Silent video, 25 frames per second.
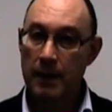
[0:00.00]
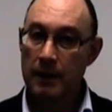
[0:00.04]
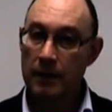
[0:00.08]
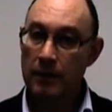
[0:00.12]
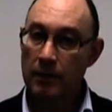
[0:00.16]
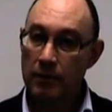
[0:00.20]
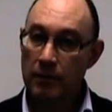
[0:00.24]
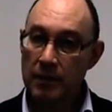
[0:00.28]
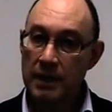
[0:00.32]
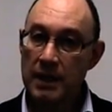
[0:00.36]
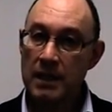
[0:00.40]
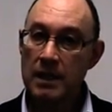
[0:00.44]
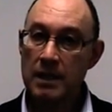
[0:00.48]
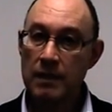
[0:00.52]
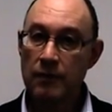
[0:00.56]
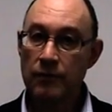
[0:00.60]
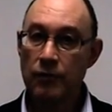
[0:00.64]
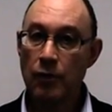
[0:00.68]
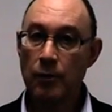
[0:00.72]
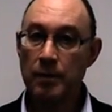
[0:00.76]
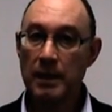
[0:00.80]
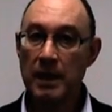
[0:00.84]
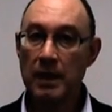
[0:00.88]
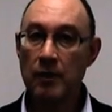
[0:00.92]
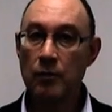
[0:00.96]
The reason
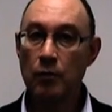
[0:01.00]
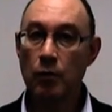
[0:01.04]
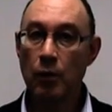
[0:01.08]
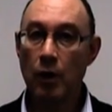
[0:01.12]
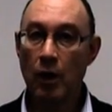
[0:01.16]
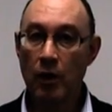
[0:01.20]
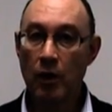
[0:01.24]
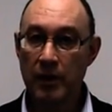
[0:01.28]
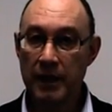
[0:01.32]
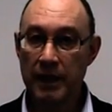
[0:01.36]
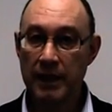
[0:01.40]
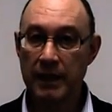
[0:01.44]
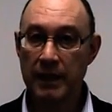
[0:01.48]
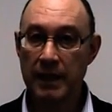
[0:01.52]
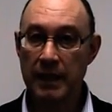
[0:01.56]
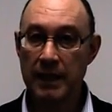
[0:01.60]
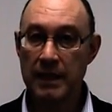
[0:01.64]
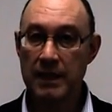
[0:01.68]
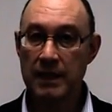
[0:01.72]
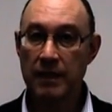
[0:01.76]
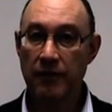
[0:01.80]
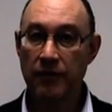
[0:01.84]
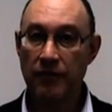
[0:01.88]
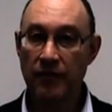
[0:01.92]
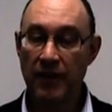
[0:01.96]
for being worried
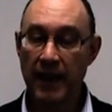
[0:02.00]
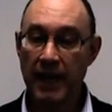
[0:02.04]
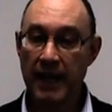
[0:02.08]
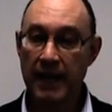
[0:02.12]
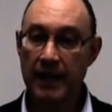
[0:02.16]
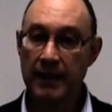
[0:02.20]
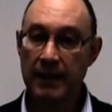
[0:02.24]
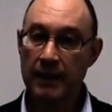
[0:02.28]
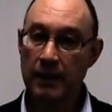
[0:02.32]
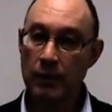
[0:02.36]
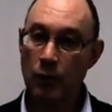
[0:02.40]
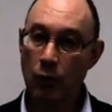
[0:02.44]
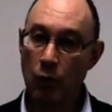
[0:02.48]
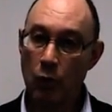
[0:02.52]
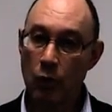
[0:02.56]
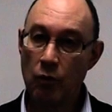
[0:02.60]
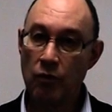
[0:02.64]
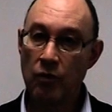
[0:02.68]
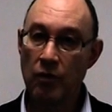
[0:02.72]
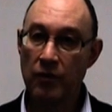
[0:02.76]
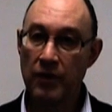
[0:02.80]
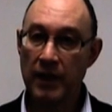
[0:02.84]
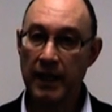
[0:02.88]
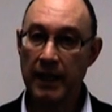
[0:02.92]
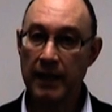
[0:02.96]
is the fact that
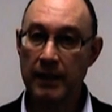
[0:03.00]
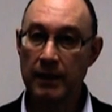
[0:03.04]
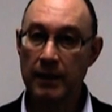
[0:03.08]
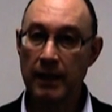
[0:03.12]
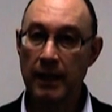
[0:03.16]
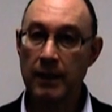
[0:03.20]
overweight